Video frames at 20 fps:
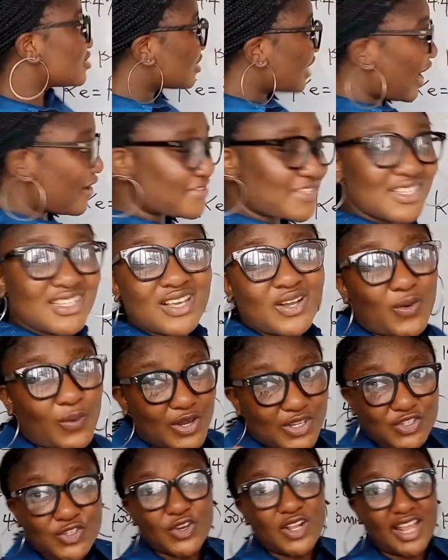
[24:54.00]
I've seen a
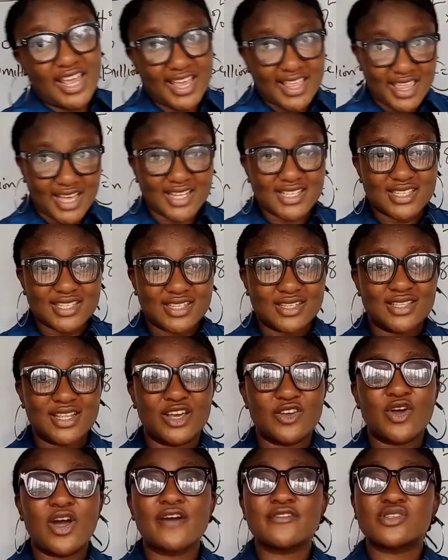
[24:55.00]
question like that
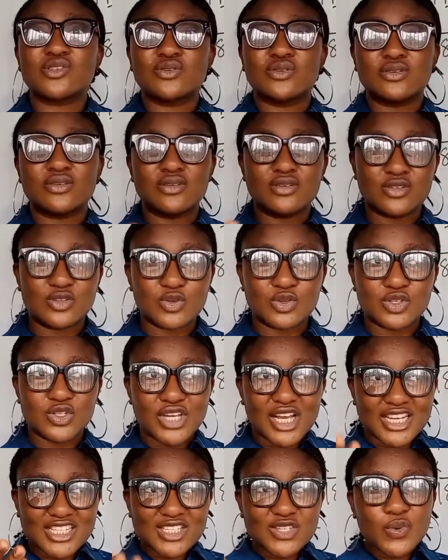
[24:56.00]
you have to. So you
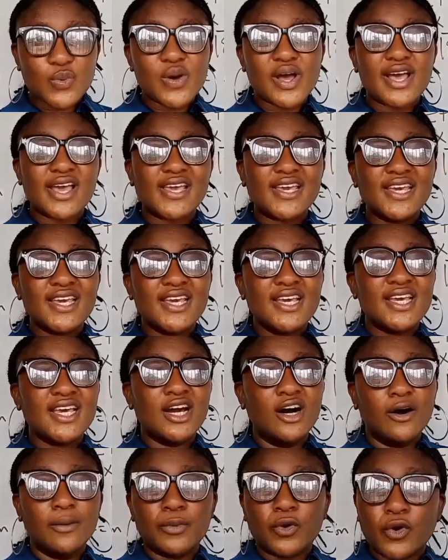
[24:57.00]
can see why
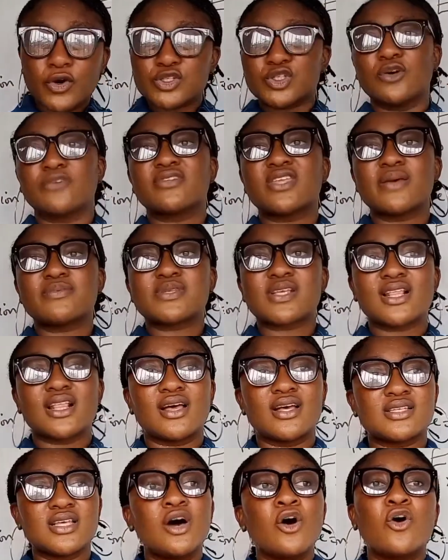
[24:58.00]
cost of debt
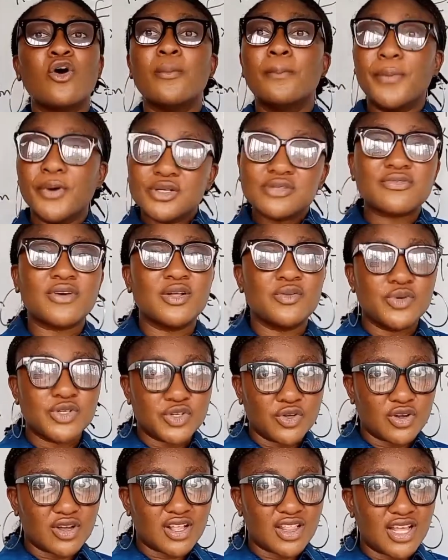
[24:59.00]
class or bond
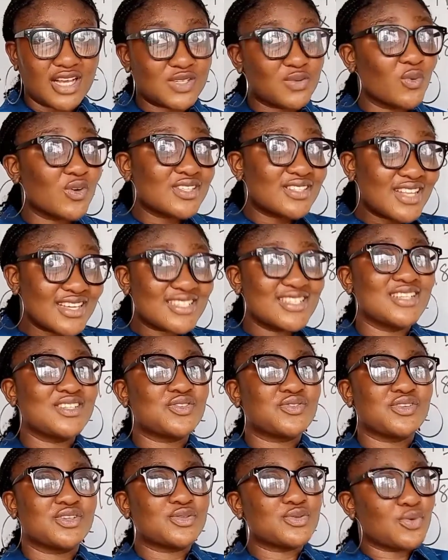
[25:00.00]
valuation class was
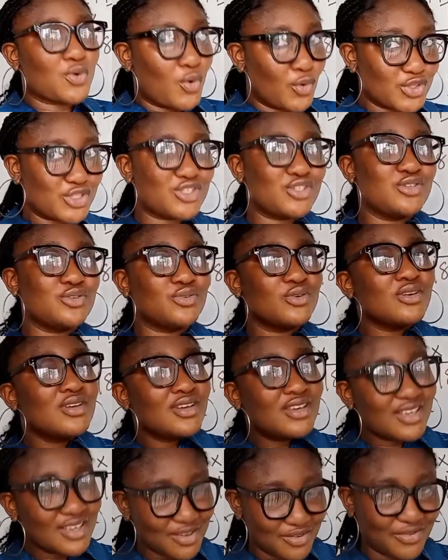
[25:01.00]
necessary to continue
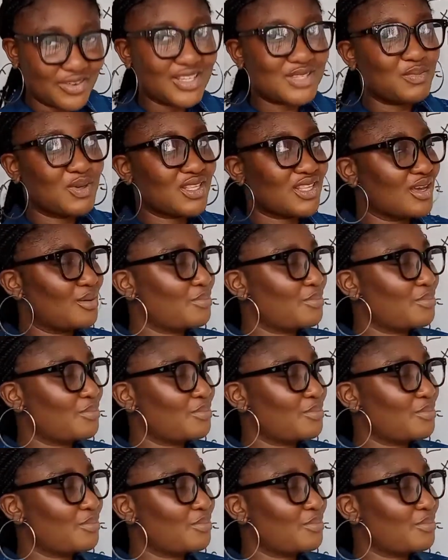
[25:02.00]
investment